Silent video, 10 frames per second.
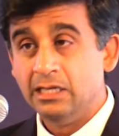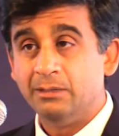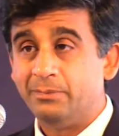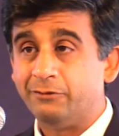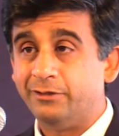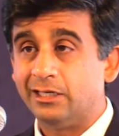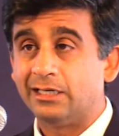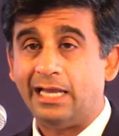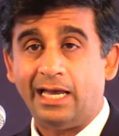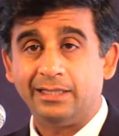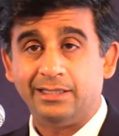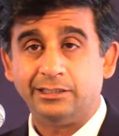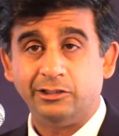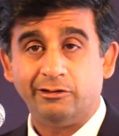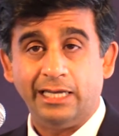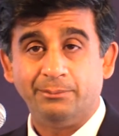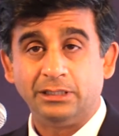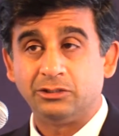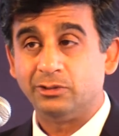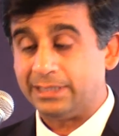but we are glad that you're able
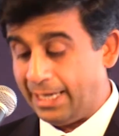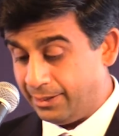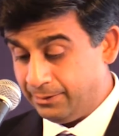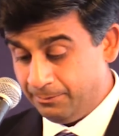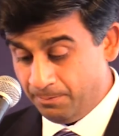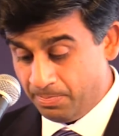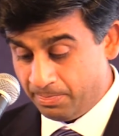to attend.